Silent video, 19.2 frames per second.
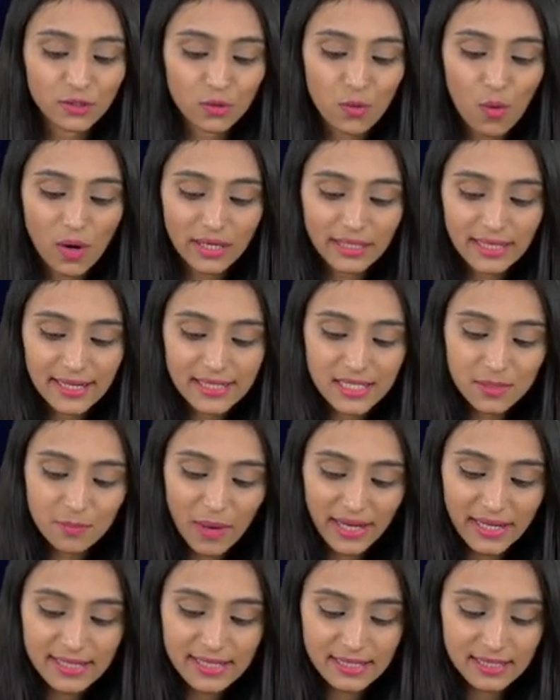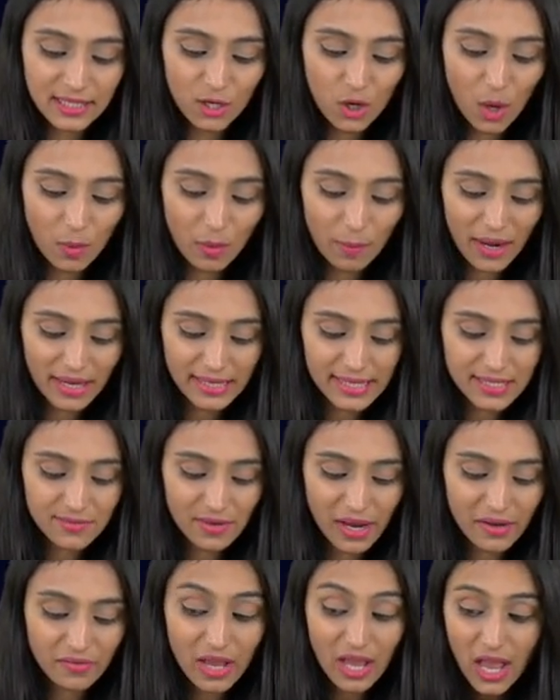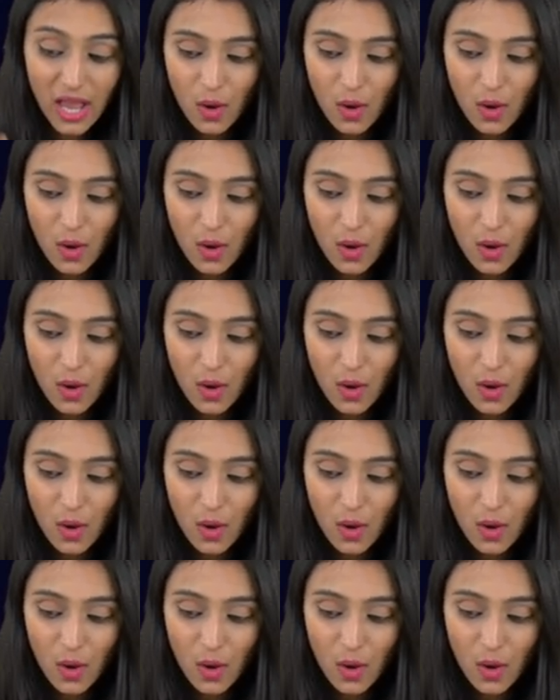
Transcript: the coordinates minus three comma minus five.